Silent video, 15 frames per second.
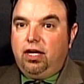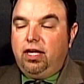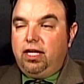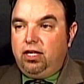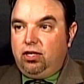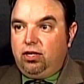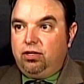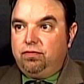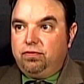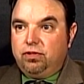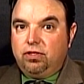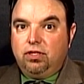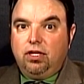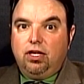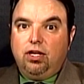in
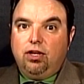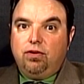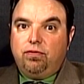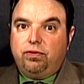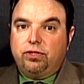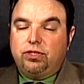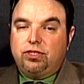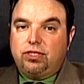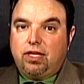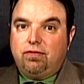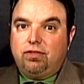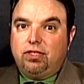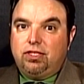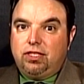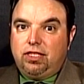Hartford for
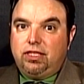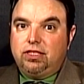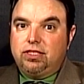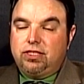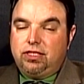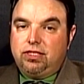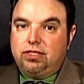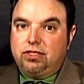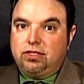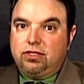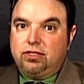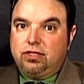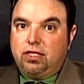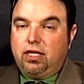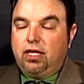17
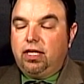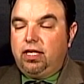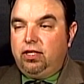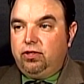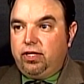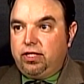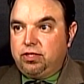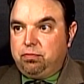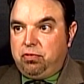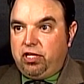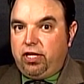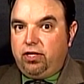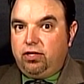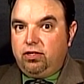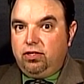seasons, either as a
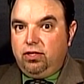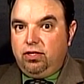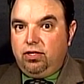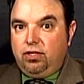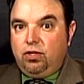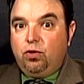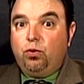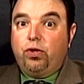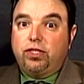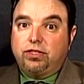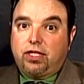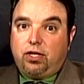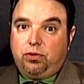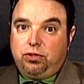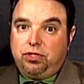player or as
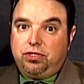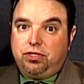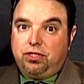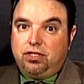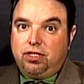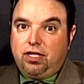a coach,